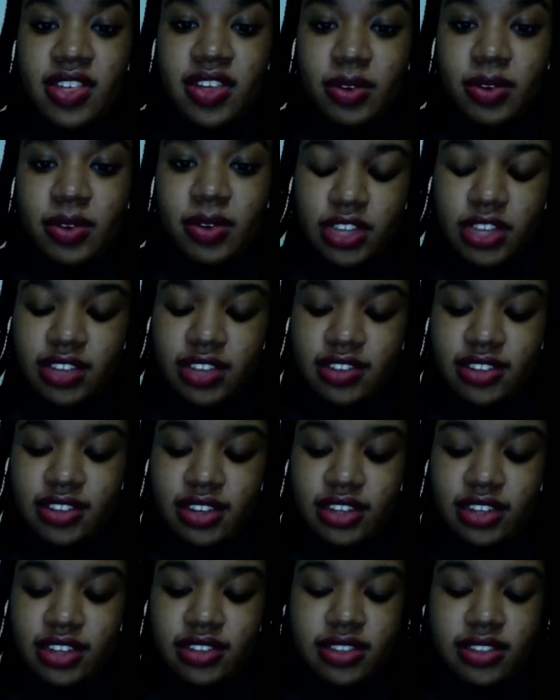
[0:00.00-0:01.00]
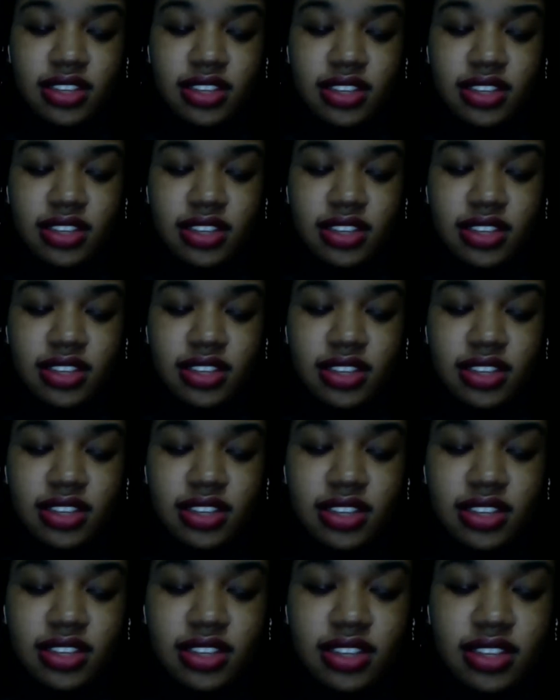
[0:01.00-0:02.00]
I was class of
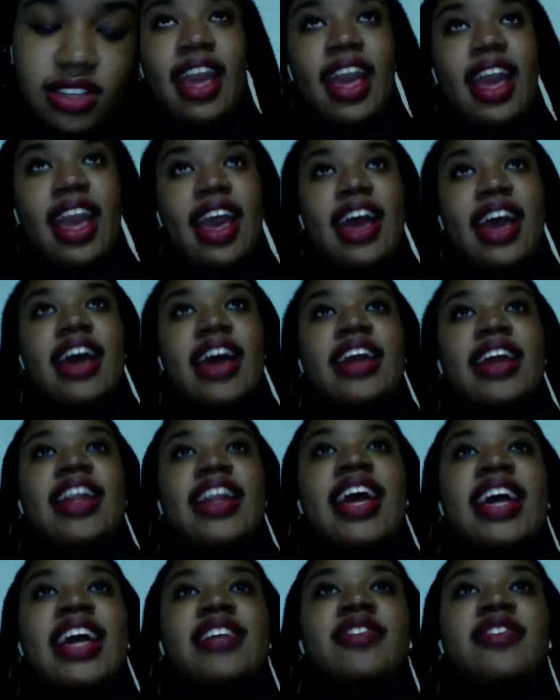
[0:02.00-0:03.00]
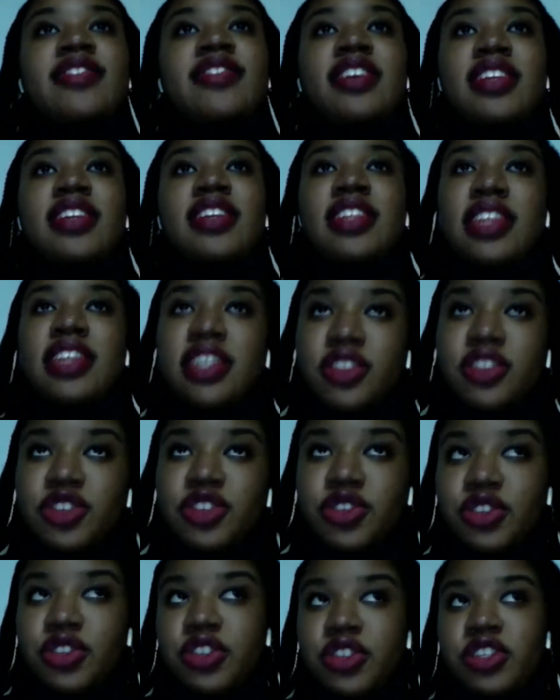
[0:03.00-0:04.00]
2019. And I had
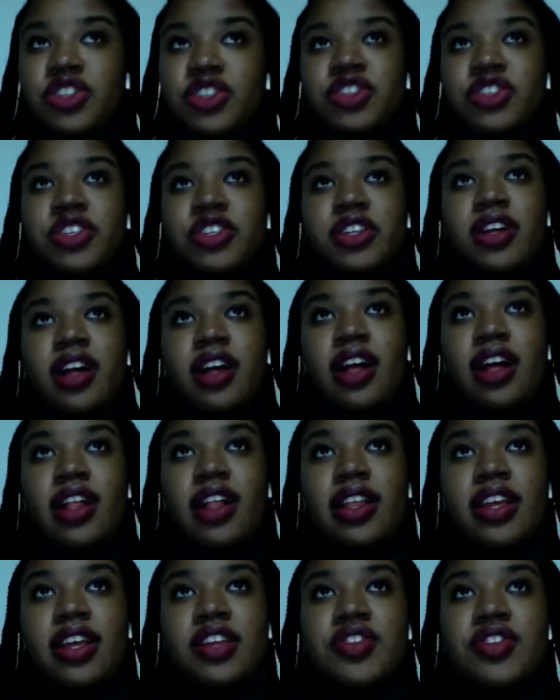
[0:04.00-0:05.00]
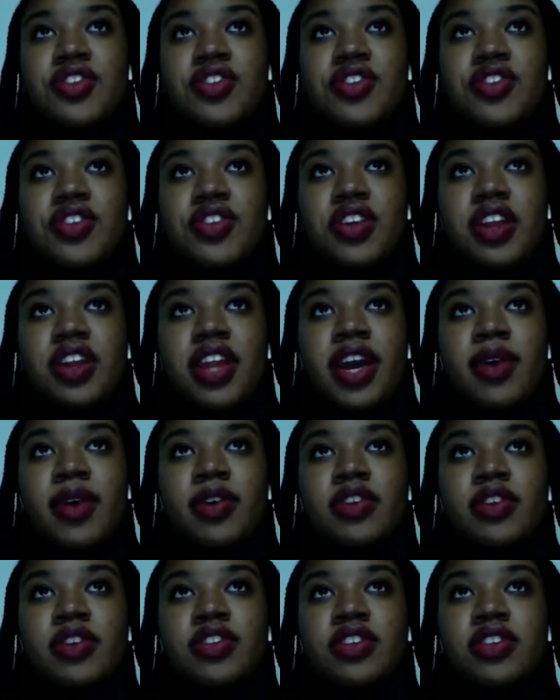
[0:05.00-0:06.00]
studied English literature in college. And I
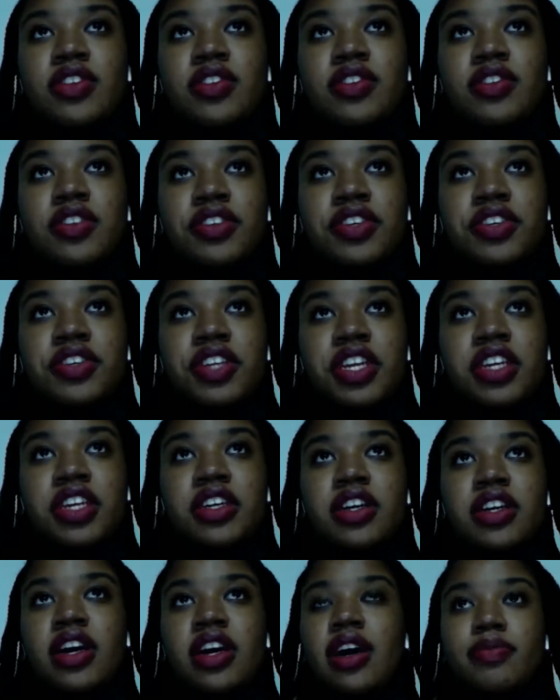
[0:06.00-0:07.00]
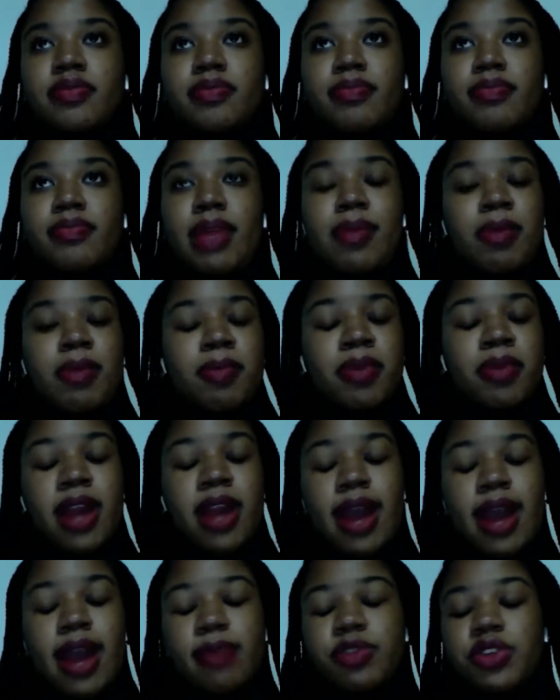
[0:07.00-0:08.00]
was considering
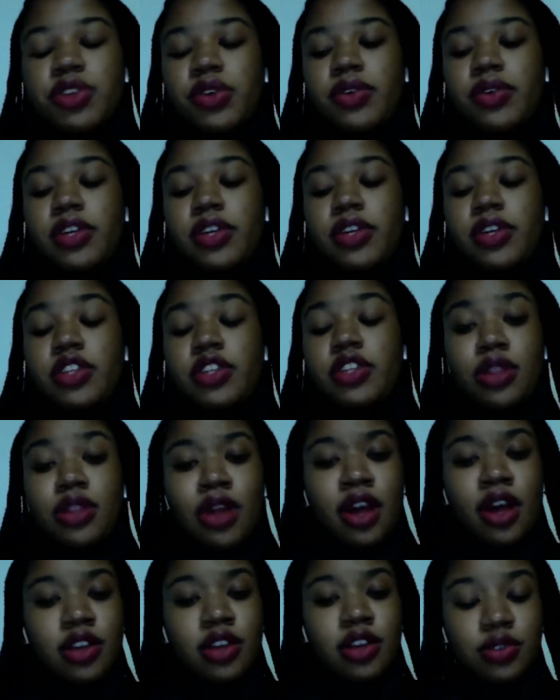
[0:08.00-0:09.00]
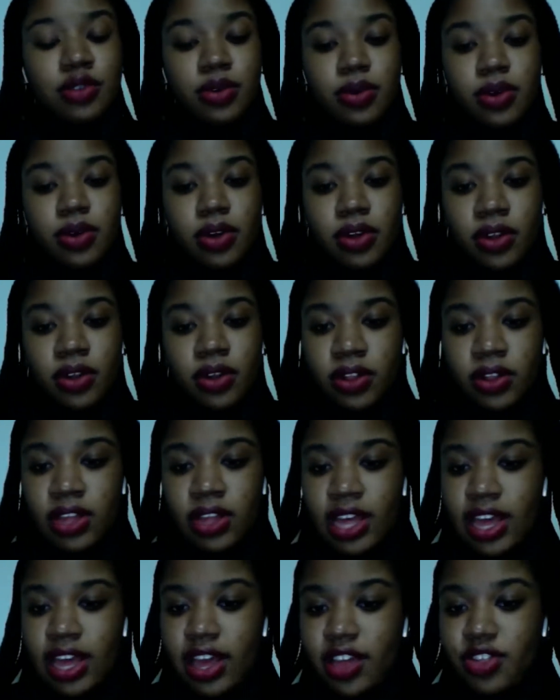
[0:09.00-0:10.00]
maybe perhaps going to law school,
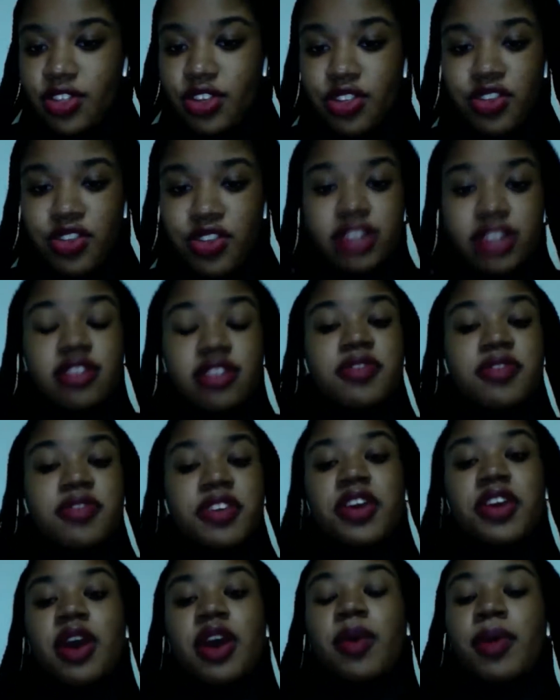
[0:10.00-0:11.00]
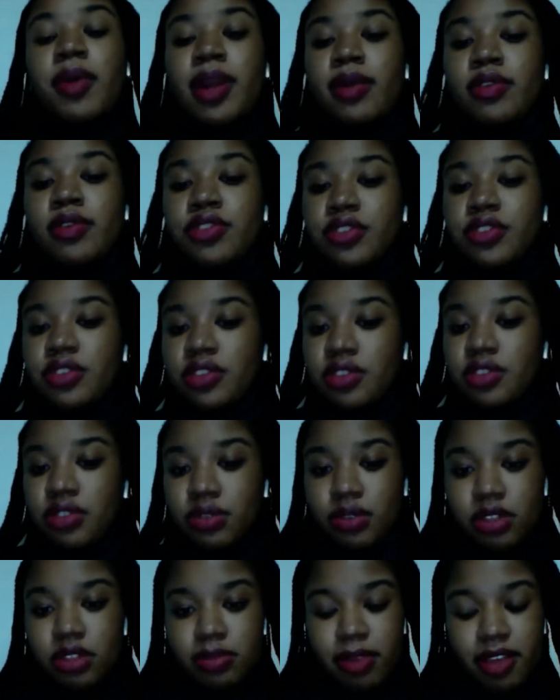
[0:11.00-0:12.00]
just trying to figure out what I was going to do
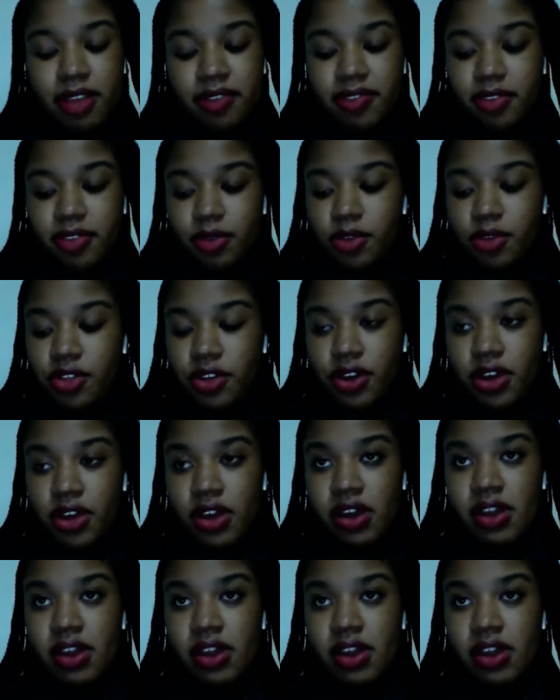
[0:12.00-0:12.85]
with my future.